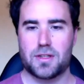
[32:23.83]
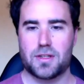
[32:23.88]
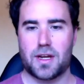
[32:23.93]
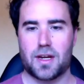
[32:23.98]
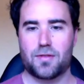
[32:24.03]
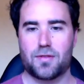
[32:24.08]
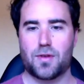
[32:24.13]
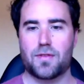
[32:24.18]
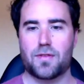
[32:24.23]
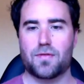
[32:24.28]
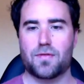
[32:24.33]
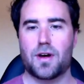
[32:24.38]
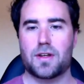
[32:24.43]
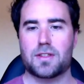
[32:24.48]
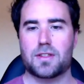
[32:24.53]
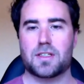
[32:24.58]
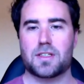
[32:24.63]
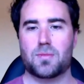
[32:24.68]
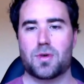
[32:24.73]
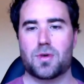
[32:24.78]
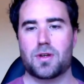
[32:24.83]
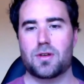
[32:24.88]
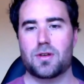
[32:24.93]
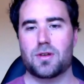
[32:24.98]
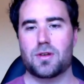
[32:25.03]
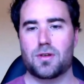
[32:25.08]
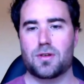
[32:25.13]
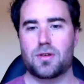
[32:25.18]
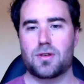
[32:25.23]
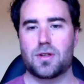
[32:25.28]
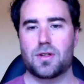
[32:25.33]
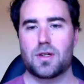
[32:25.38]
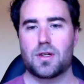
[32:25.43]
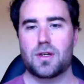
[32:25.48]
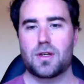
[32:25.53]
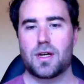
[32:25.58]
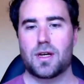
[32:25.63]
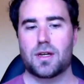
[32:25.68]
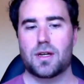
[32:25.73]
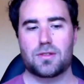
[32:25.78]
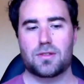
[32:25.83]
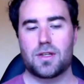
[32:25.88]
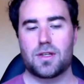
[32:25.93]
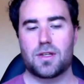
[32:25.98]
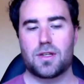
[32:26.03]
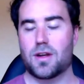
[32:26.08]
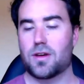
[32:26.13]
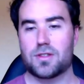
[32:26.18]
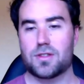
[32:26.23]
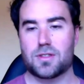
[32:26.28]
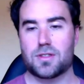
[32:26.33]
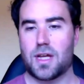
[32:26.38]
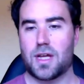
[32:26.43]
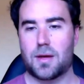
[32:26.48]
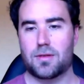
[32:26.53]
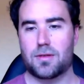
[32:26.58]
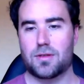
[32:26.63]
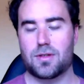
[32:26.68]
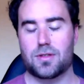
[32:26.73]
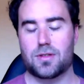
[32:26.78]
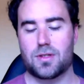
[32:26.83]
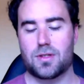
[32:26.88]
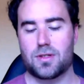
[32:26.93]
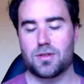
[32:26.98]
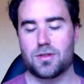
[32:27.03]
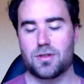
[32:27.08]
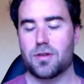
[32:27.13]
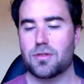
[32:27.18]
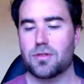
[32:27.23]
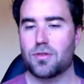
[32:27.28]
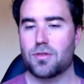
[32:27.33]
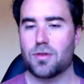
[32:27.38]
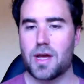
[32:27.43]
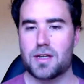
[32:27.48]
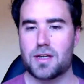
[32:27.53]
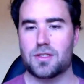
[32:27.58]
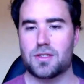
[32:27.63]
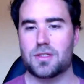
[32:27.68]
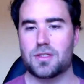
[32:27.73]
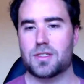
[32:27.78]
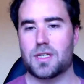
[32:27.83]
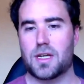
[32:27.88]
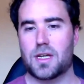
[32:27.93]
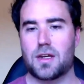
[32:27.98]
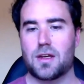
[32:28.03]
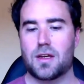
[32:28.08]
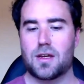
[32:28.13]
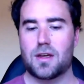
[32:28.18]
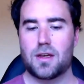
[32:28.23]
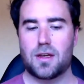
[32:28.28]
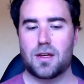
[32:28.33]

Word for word: Like, if we find someone who, who's not through an agency,